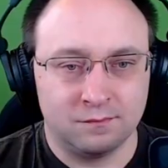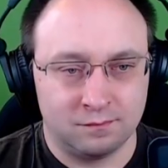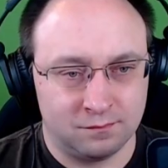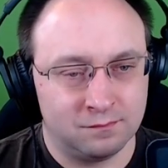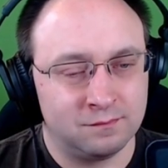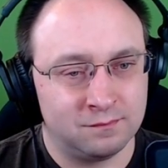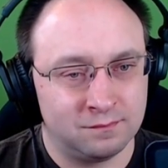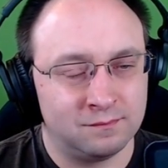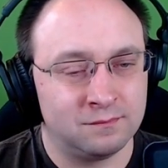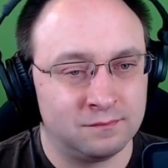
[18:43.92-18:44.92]

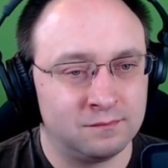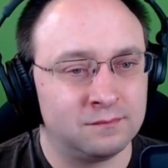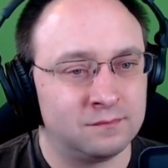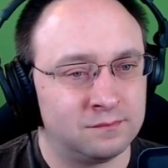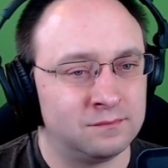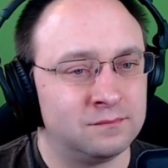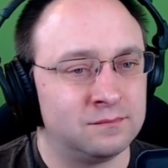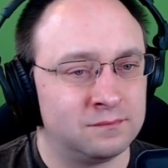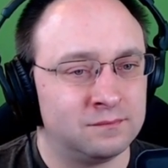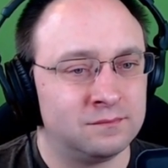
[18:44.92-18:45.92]

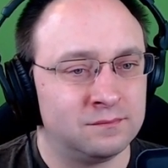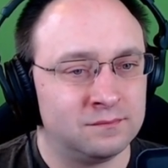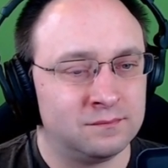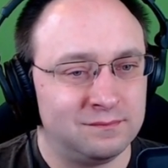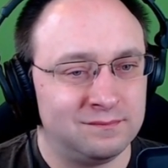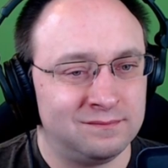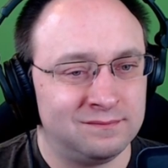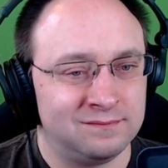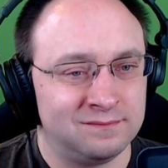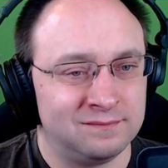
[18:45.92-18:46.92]

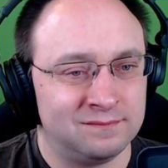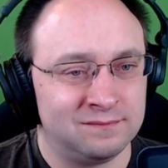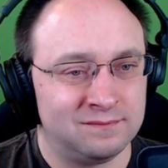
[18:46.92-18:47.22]
[no speech]